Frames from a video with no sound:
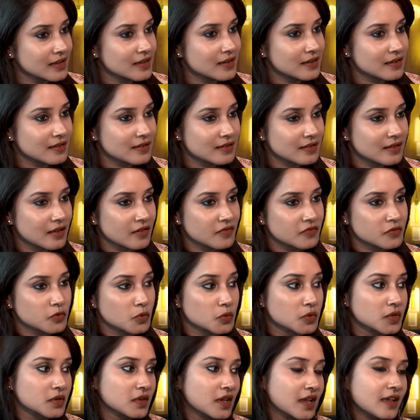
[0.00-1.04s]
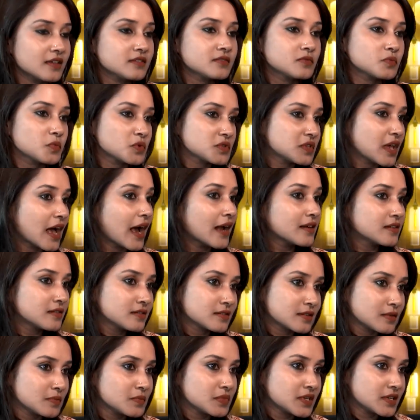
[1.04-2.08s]
and stuff. So the case was handled
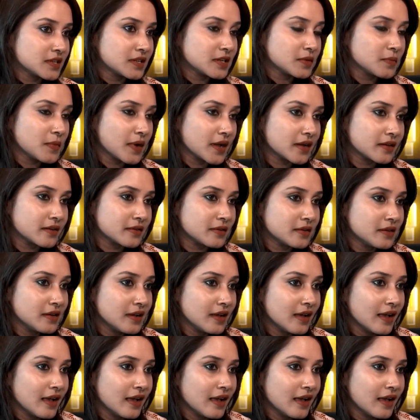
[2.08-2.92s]
completely by her,